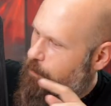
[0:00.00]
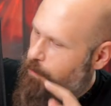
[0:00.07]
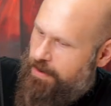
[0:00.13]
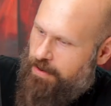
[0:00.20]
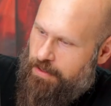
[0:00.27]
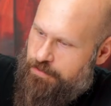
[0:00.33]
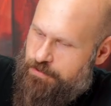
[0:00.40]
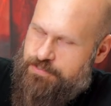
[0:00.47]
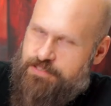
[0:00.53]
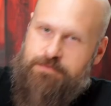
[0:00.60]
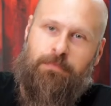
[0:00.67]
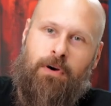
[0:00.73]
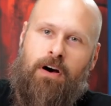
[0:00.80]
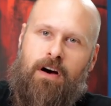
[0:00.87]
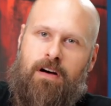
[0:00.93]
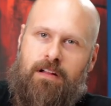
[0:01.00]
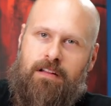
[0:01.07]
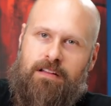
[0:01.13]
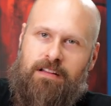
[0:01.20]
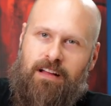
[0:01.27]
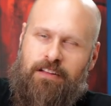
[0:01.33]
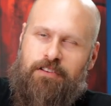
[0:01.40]
One other
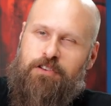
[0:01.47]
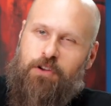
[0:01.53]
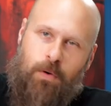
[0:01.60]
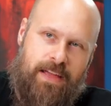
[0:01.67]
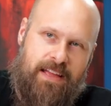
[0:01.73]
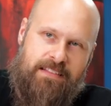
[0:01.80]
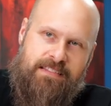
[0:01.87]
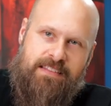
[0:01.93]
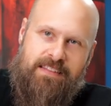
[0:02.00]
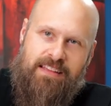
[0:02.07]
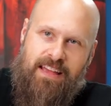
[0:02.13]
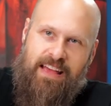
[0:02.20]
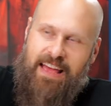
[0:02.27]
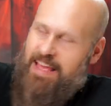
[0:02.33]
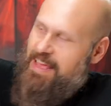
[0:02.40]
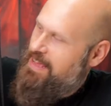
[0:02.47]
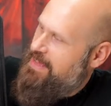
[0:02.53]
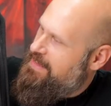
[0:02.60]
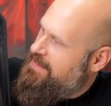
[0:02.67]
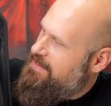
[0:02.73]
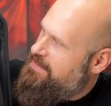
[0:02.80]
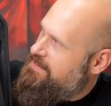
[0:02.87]
small annoyance
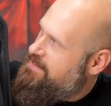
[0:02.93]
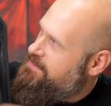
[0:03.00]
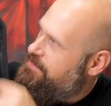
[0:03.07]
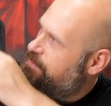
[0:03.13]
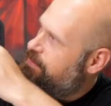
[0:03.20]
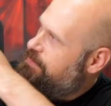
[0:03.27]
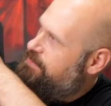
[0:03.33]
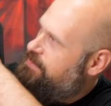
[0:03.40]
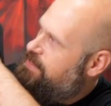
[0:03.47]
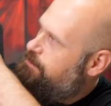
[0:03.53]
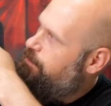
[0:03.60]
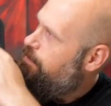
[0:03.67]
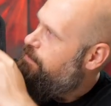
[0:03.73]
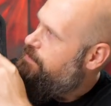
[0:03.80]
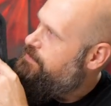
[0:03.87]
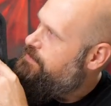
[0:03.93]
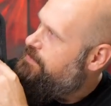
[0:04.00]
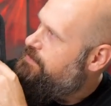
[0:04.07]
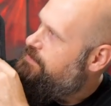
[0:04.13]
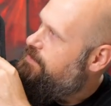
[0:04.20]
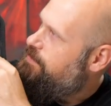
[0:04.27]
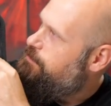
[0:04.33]
is the zipper
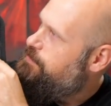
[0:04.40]
system.